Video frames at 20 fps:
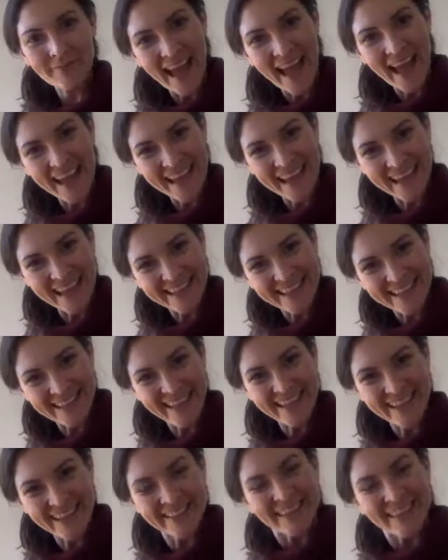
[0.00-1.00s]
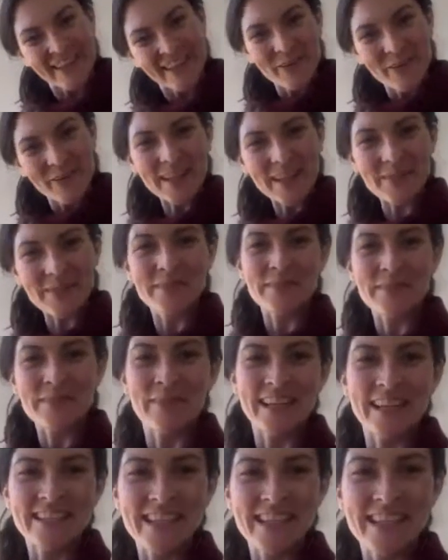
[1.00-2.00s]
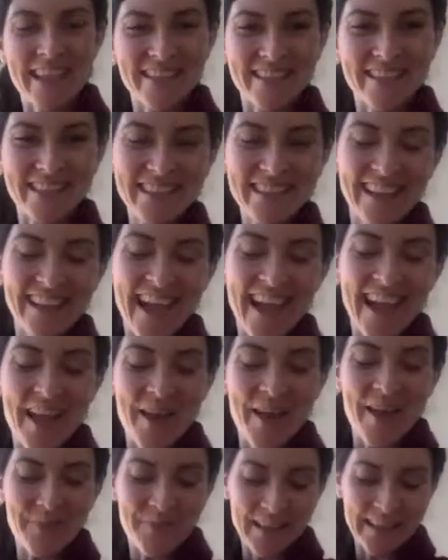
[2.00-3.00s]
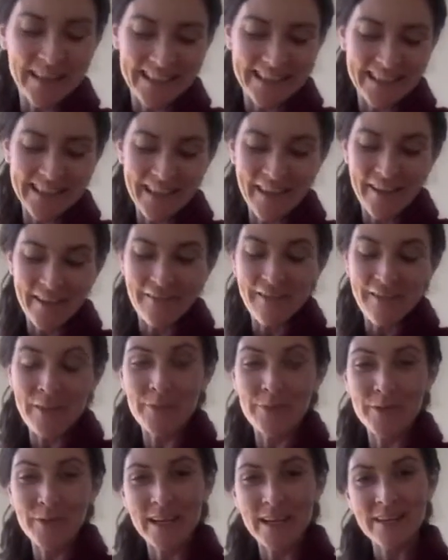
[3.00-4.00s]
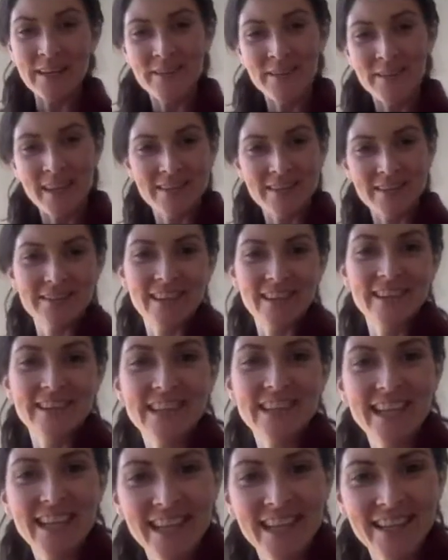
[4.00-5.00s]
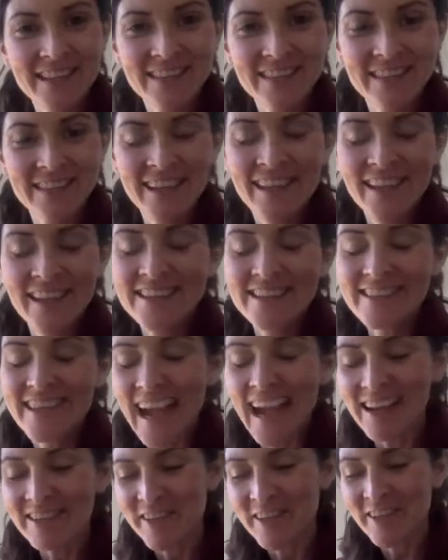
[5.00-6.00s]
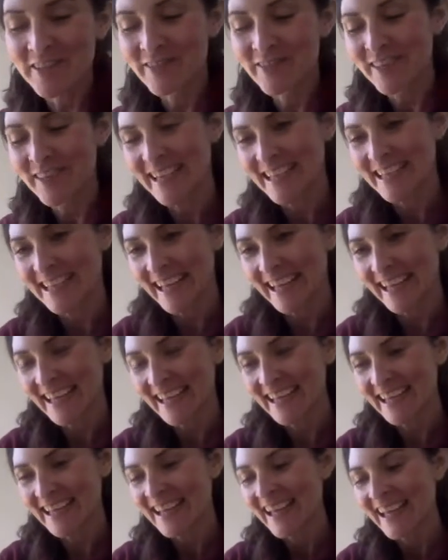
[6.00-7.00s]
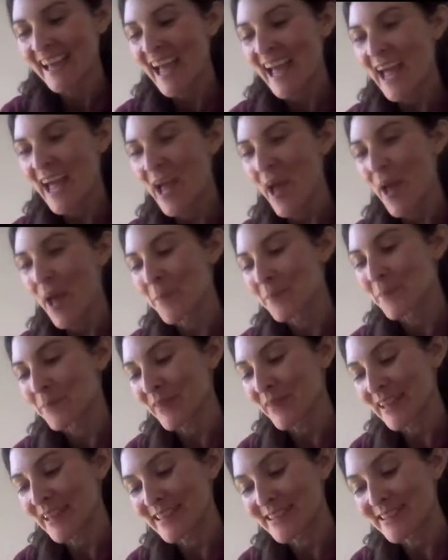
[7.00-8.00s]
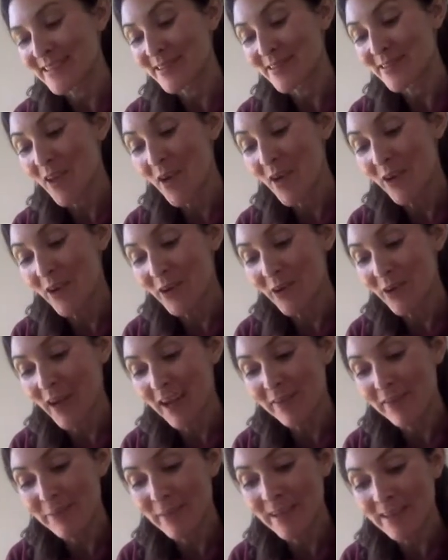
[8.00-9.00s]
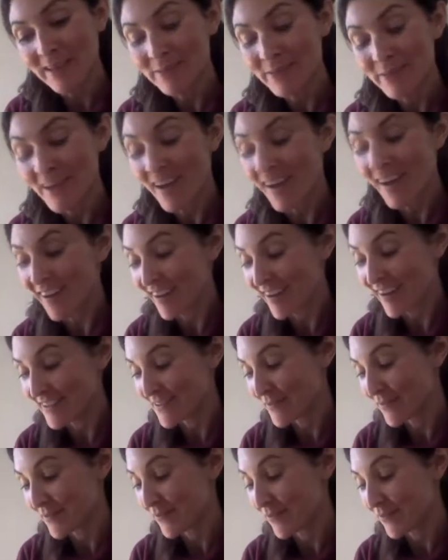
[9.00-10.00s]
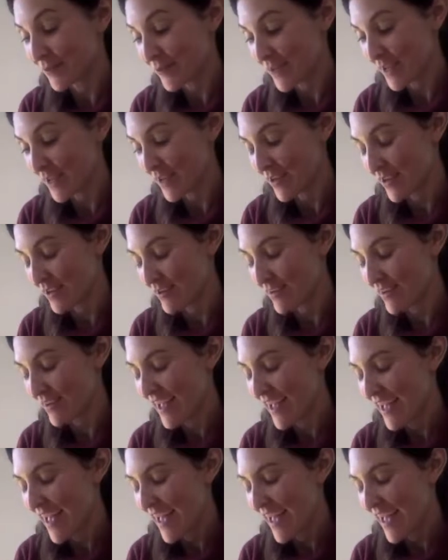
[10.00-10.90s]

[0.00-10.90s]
Hi Cancer, welcome to my channel. This is a February 2019 tarot reading. So I've picked some cards for you,